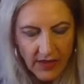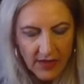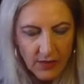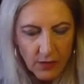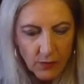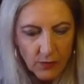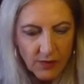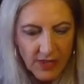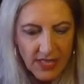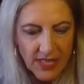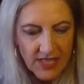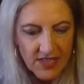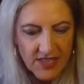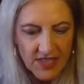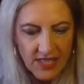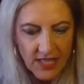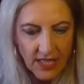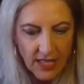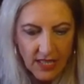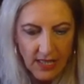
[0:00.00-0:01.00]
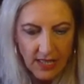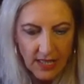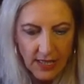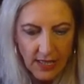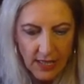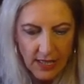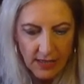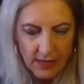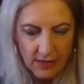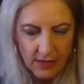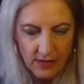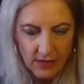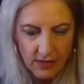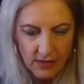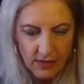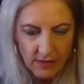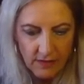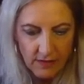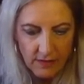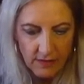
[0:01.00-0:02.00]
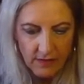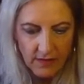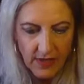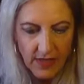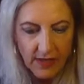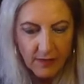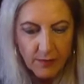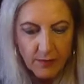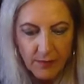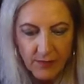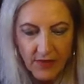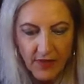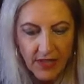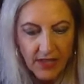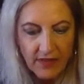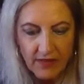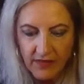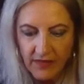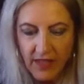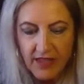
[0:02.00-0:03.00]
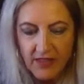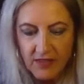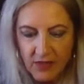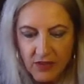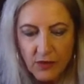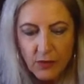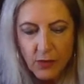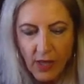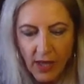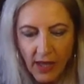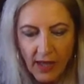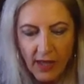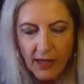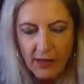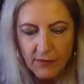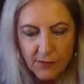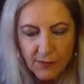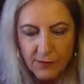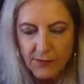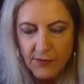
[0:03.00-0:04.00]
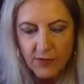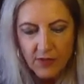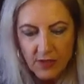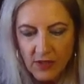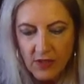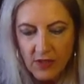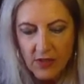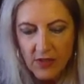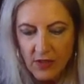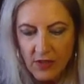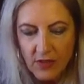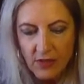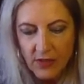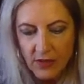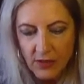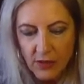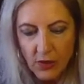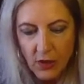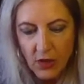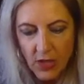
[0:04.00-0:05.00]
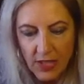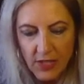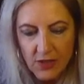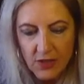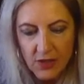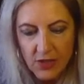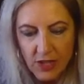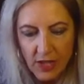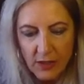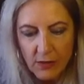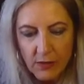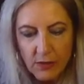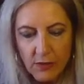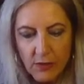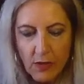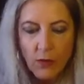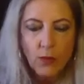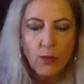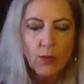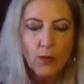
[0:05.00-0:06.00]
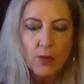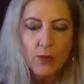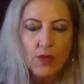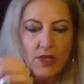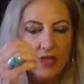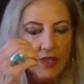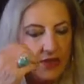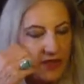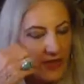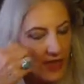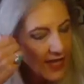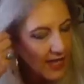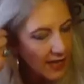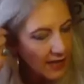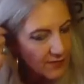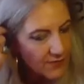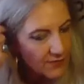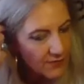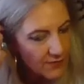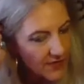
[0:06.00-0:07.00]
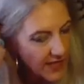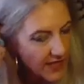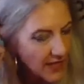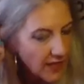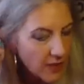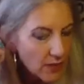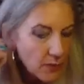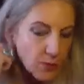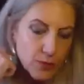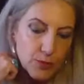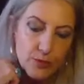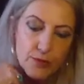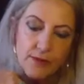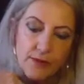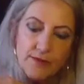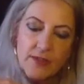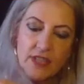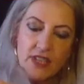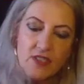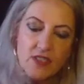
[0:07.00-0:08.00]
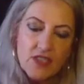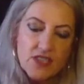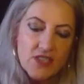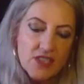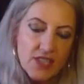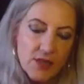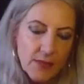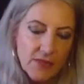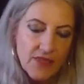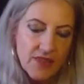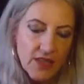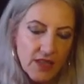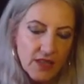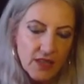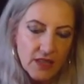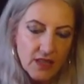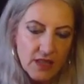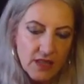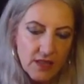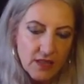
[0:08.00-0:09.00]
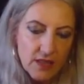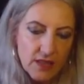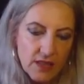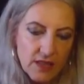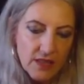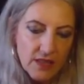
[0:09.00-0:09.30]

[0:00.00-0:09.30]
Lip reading: They're not releasing it yet. They do have the knowledge though, or they are privy to something that